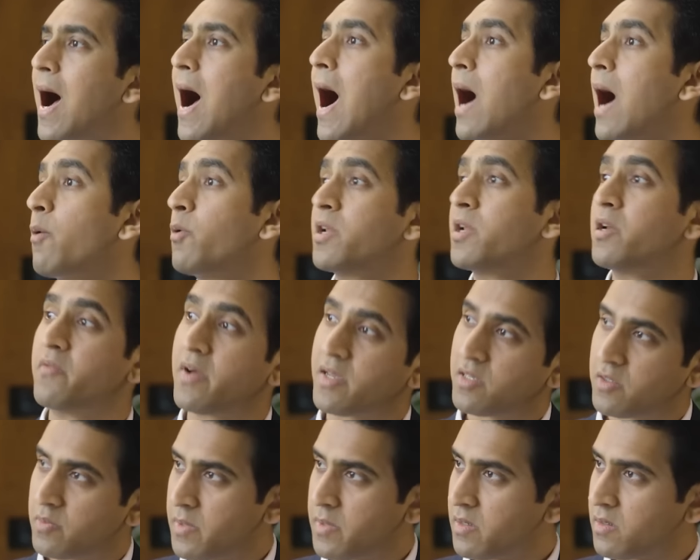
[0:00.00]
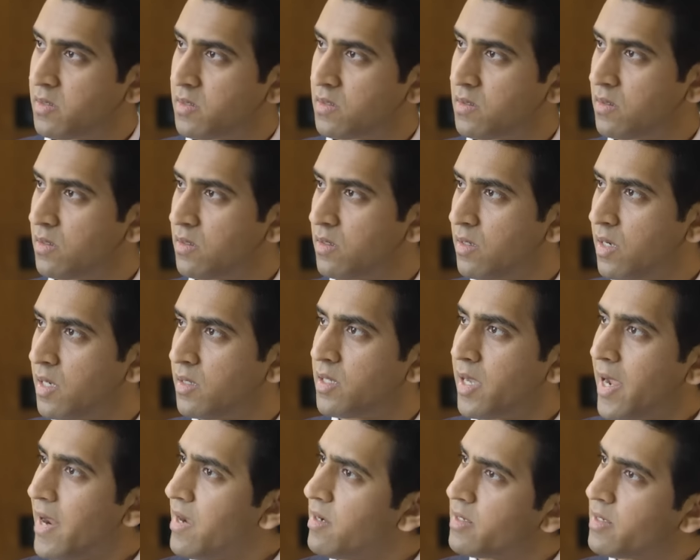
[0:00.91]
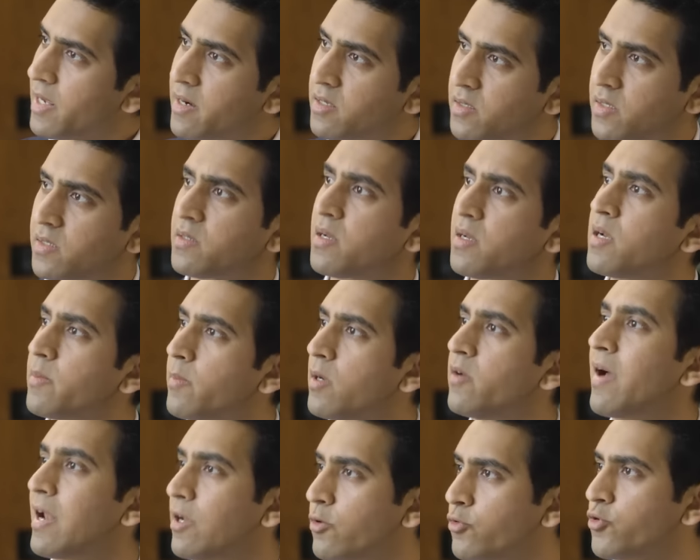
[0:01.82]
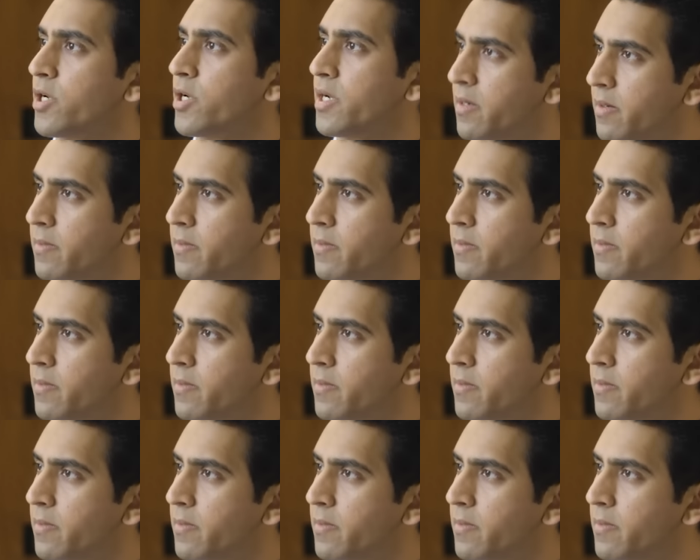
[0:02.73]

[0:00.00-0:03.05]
our investments in the entire sustainable value chain.